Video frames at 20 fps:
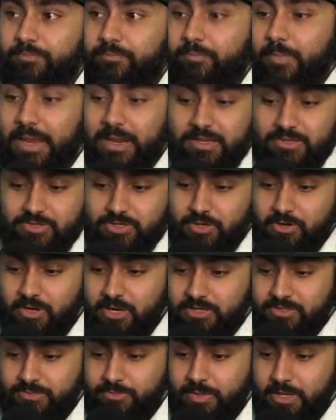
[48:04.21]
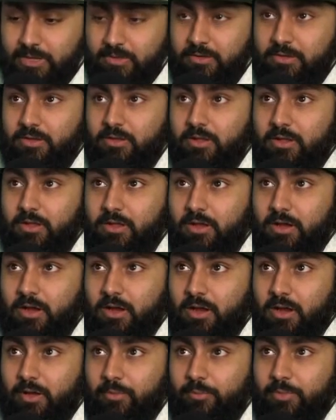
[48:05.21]
May consider it as a bet,
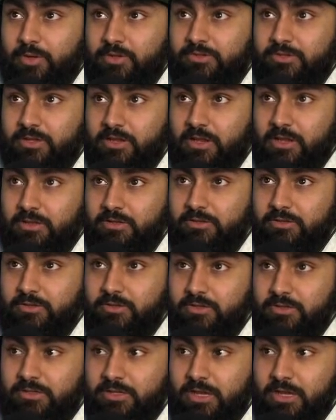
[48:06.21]
but I got